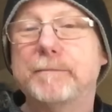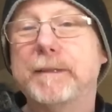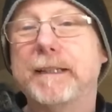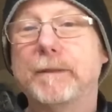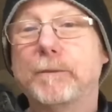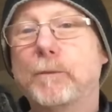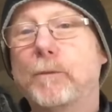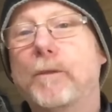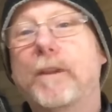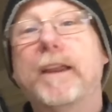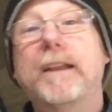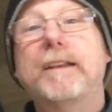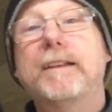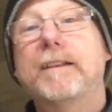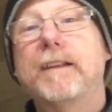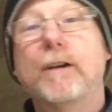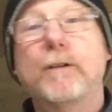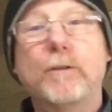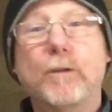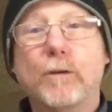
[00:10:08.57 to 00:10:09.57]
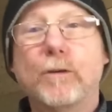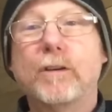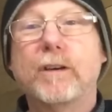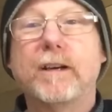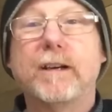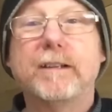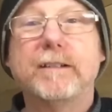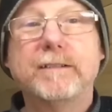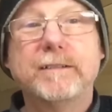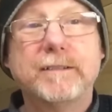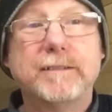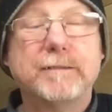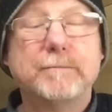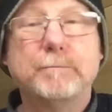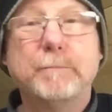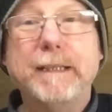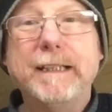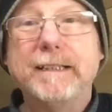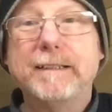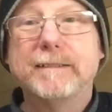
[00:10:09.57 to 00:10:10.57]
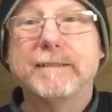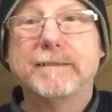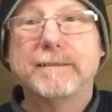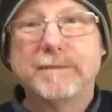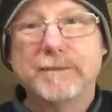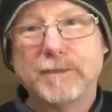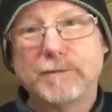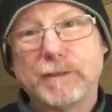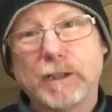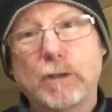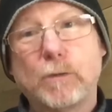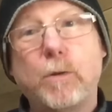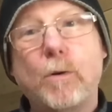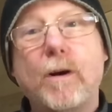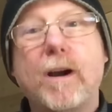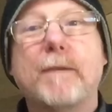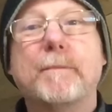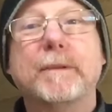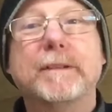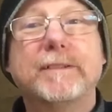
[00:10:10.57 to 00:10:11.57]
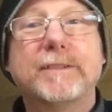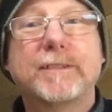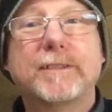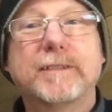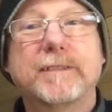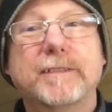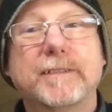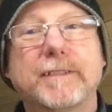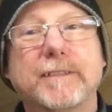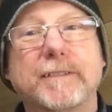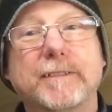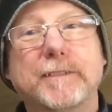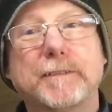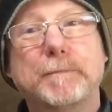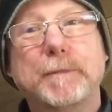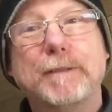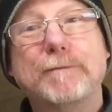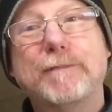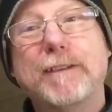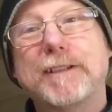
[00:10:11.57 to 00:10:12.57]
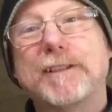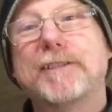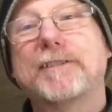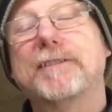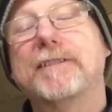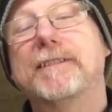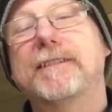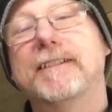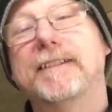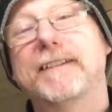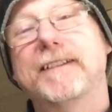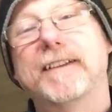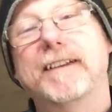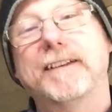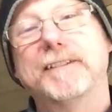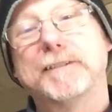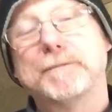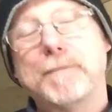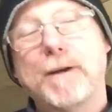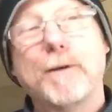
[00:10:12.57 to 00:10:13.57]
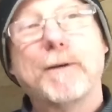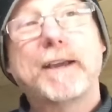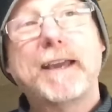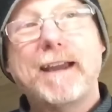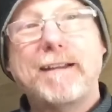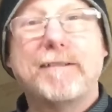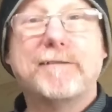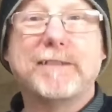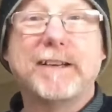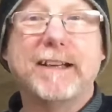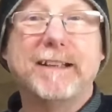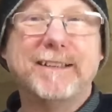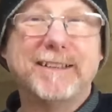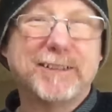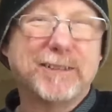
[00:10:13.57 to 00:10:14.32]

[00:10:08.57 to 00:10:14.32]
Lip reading: it will then no longer meet the requirements to be registered as a motor caravan.